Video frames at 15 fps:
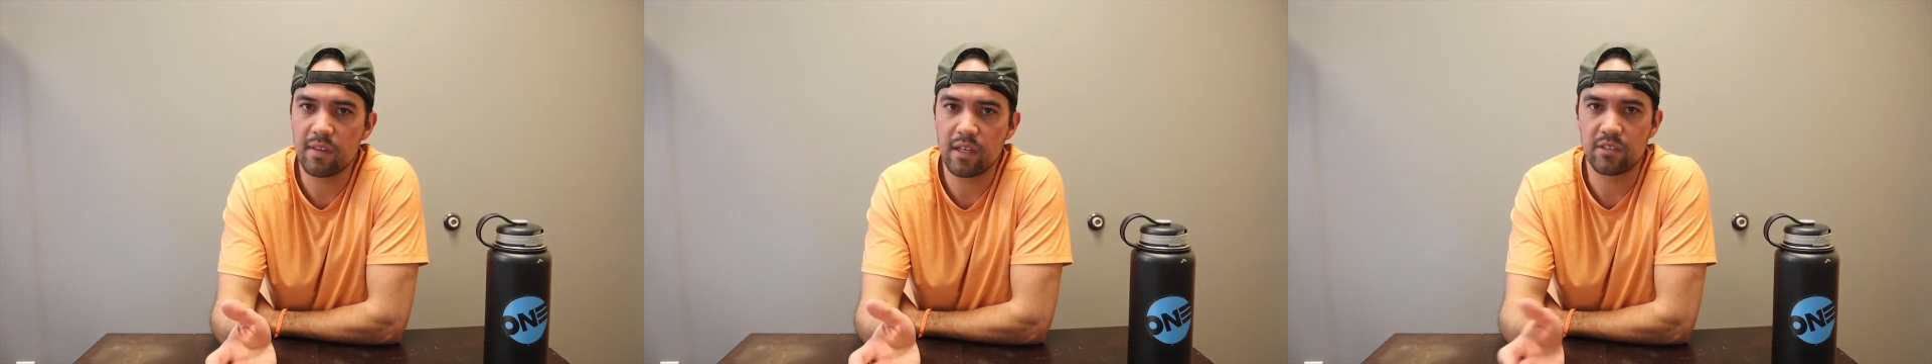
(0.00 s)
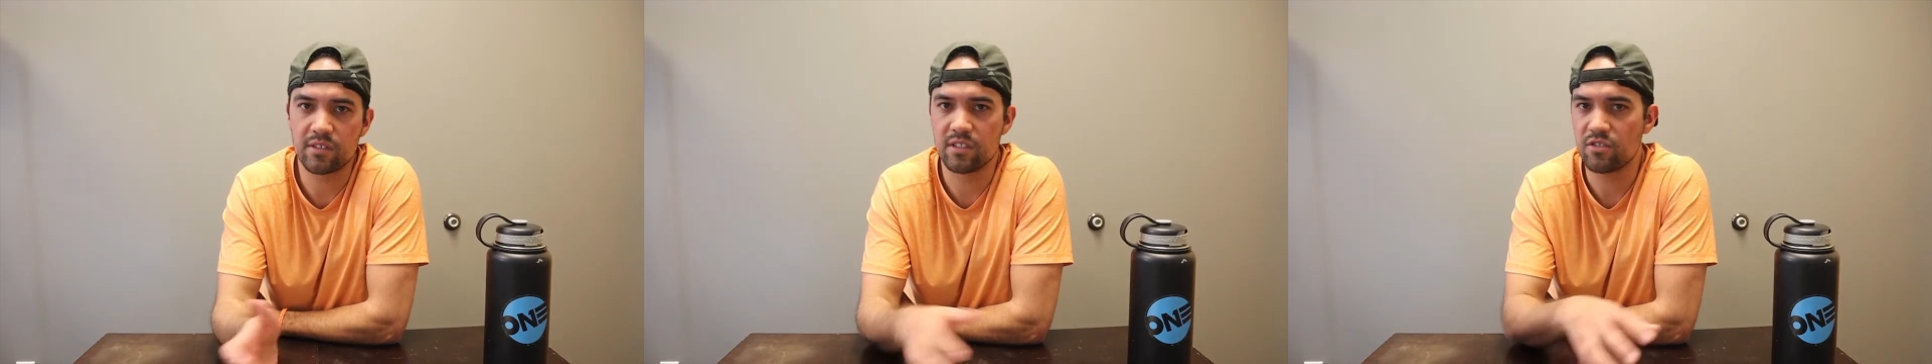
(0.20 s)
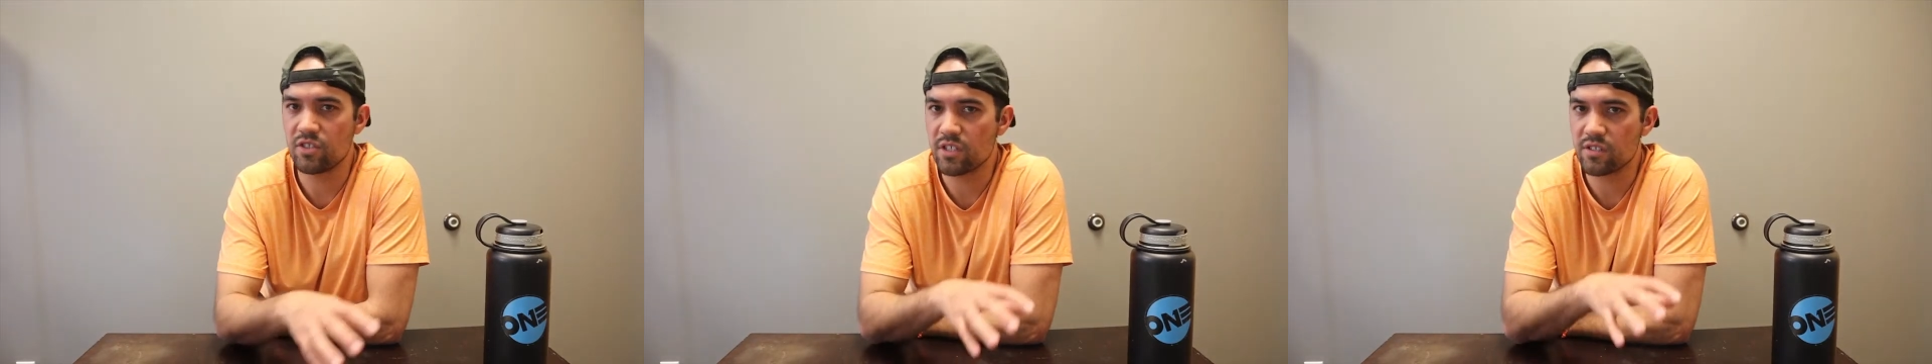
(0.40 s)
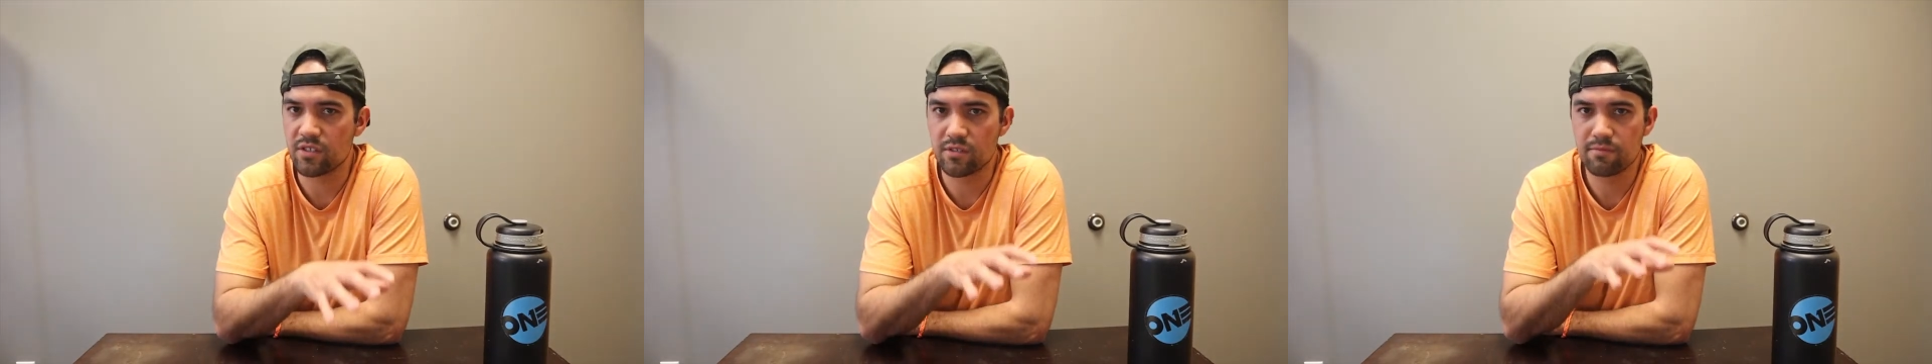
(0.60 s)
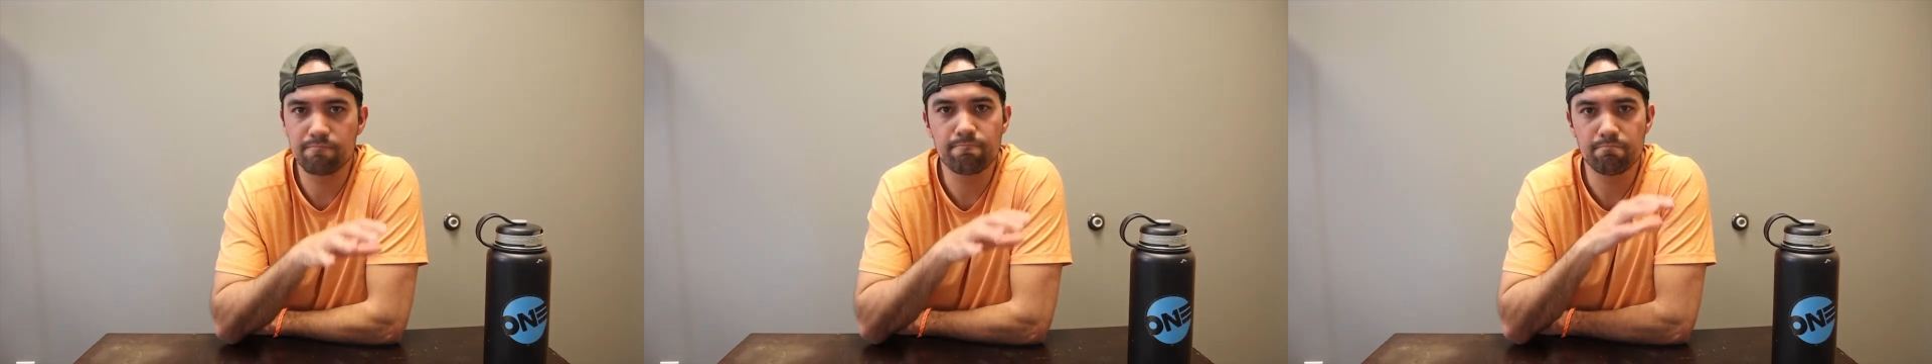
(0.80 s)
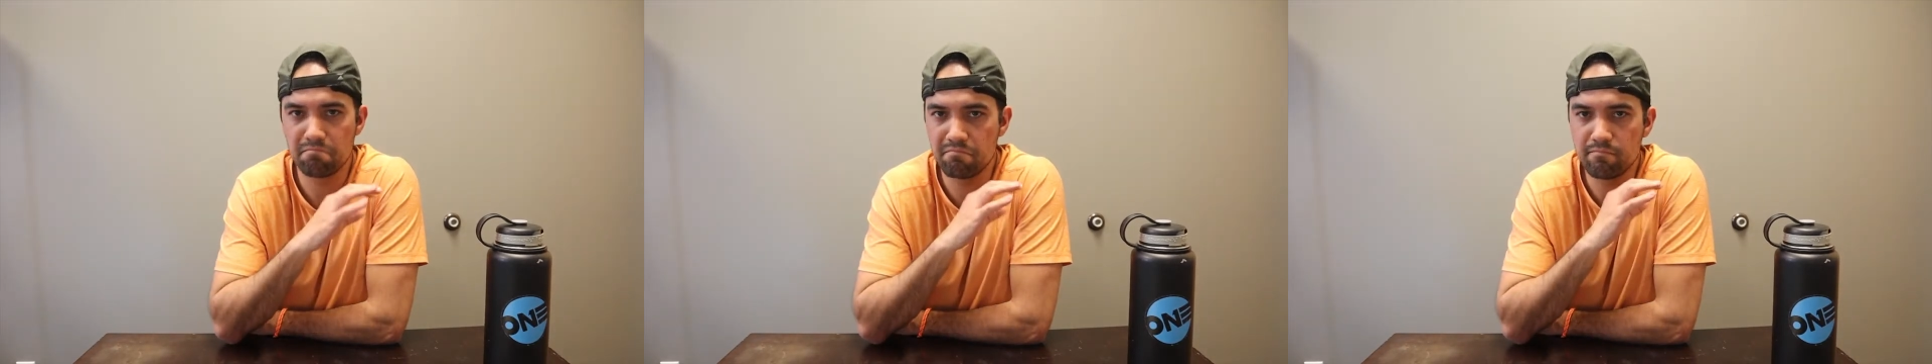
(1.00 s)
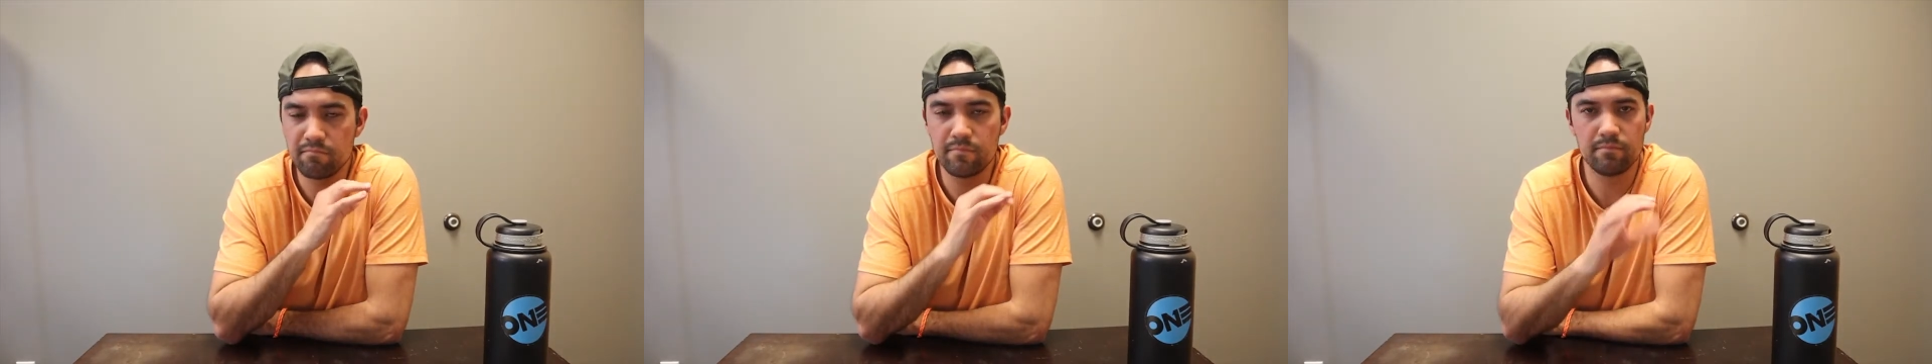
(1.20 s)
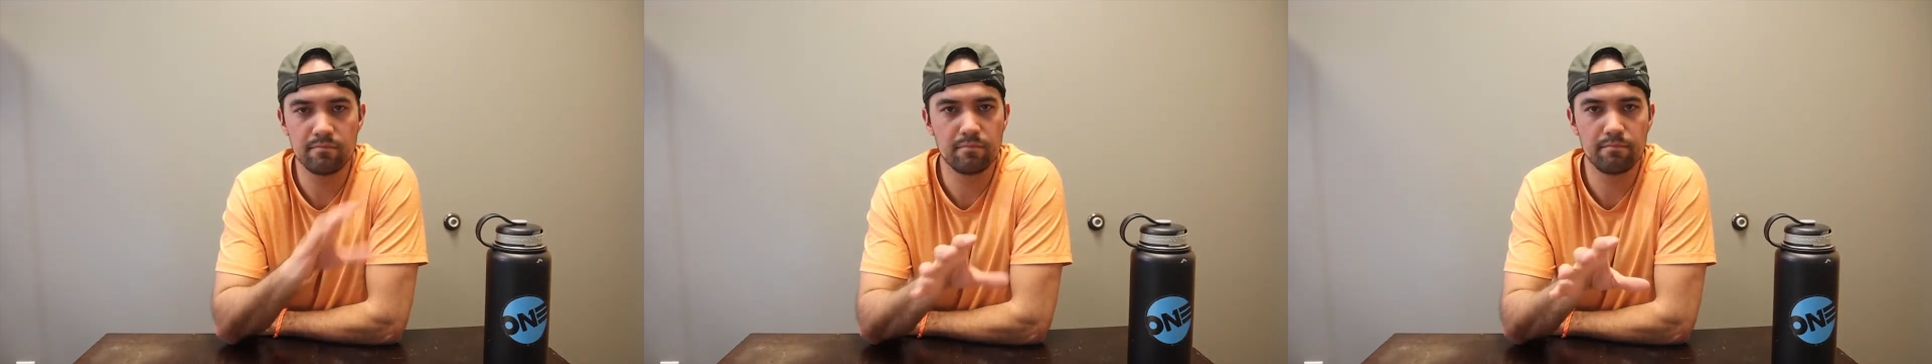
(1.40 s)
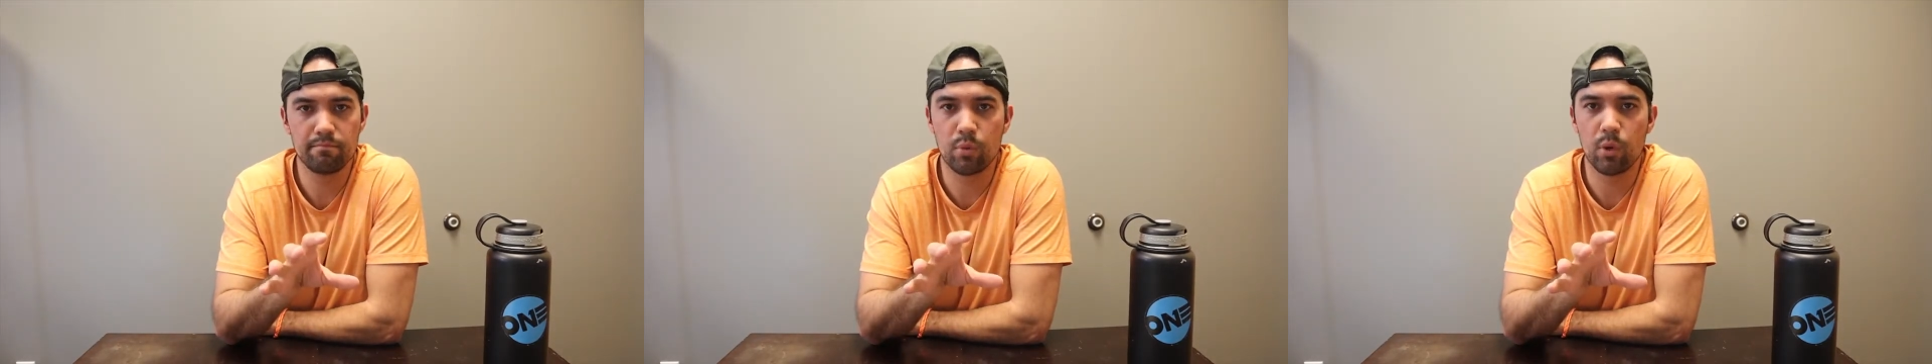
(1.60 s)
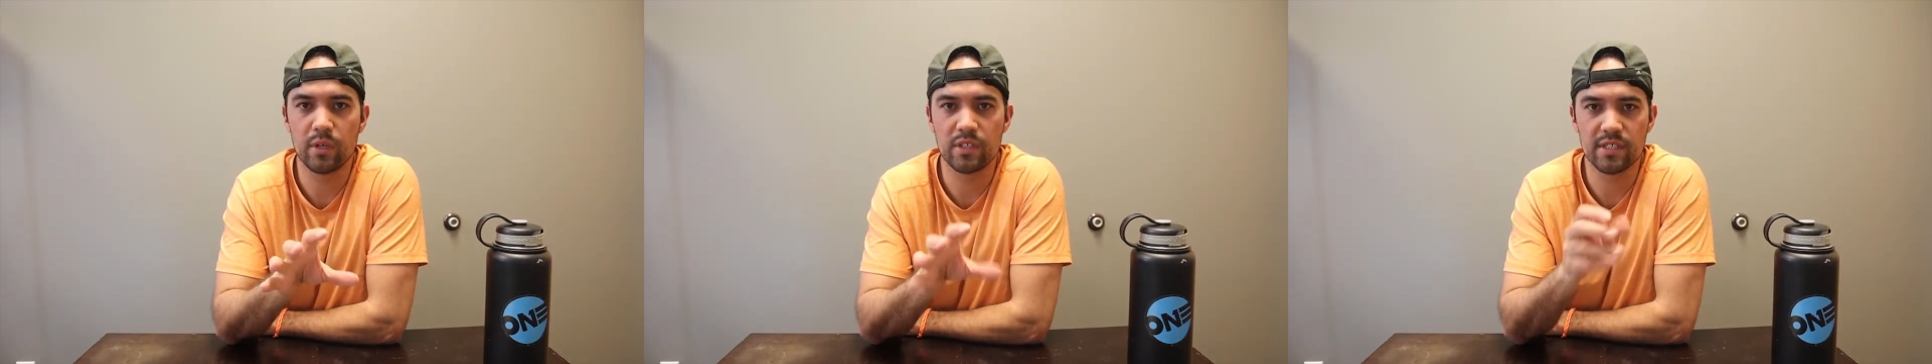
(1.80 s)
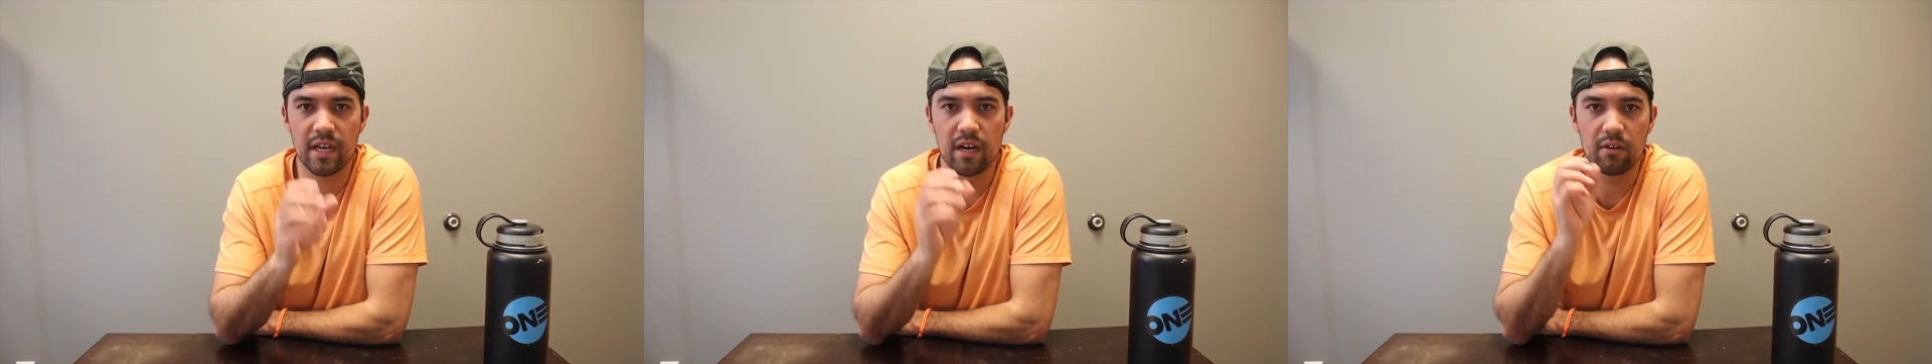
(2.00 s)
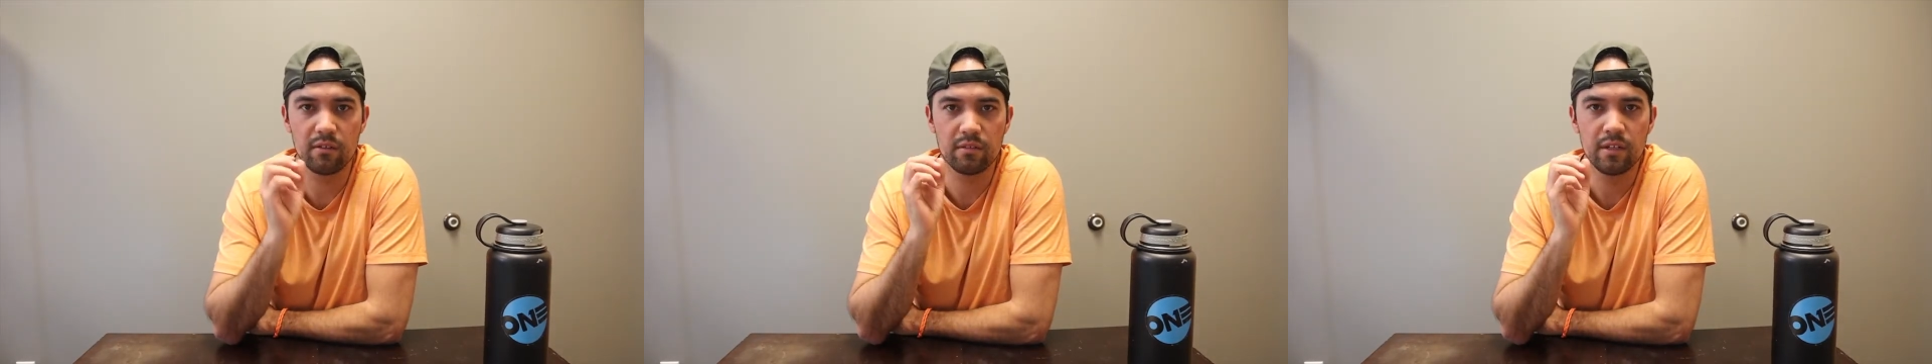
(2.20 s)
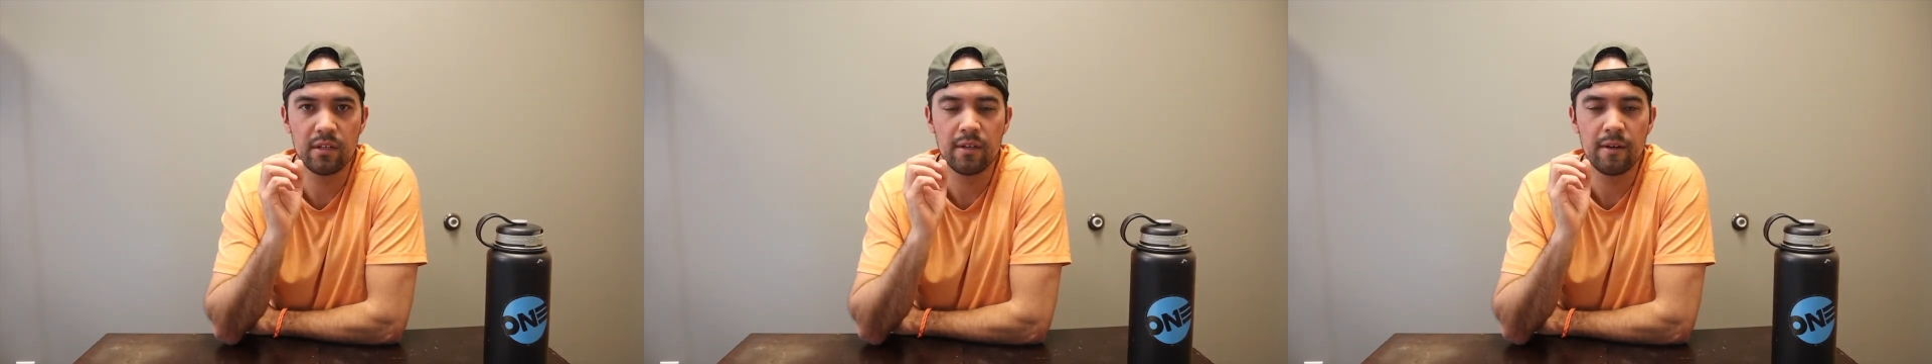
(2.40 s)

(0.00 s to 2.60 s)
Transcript: things that Jesus points out.